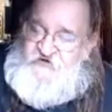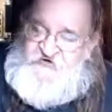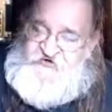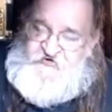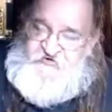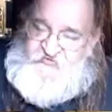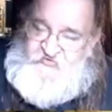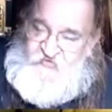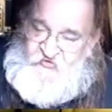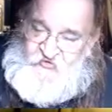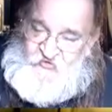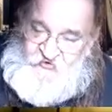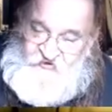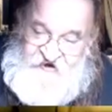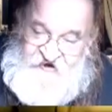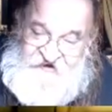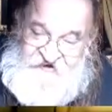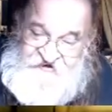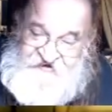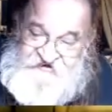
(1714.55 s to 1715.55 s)
to
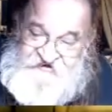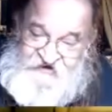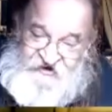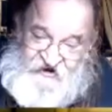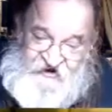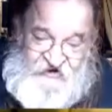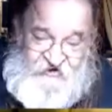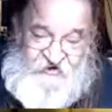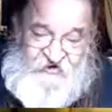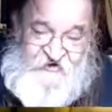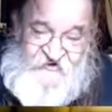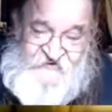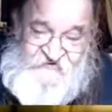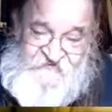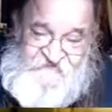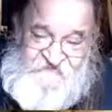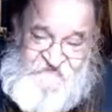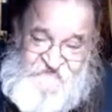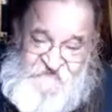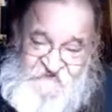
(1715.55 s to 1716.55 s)
green
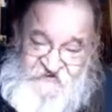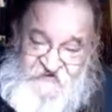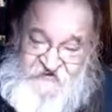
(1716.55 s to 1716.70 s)
terrors